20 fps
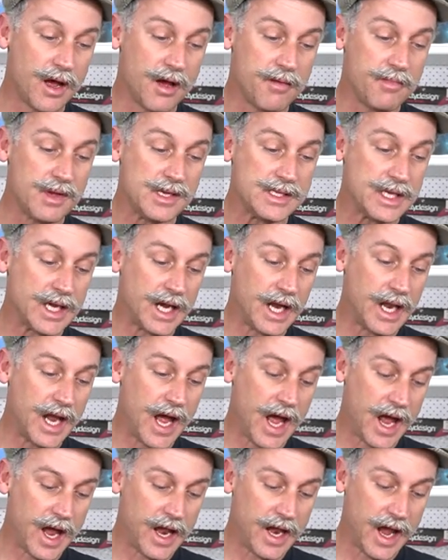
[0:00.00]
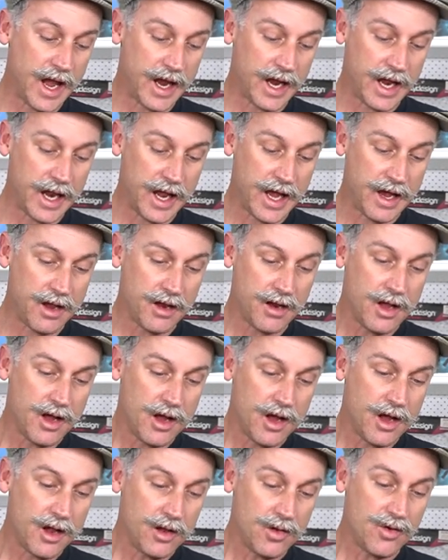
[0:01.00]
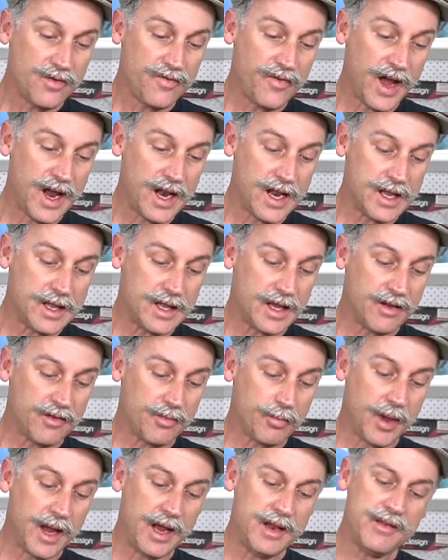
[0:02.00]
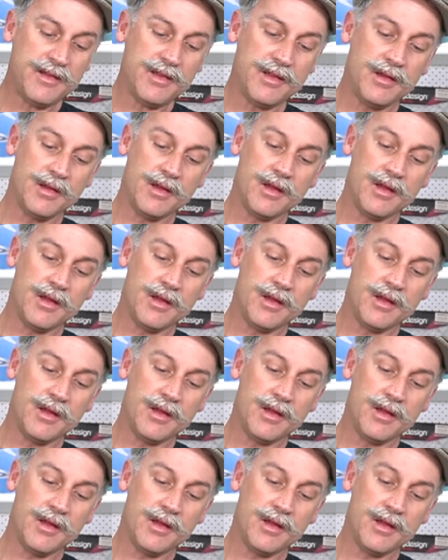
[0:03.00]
are missing and, and hanging out. Look for anything's bent.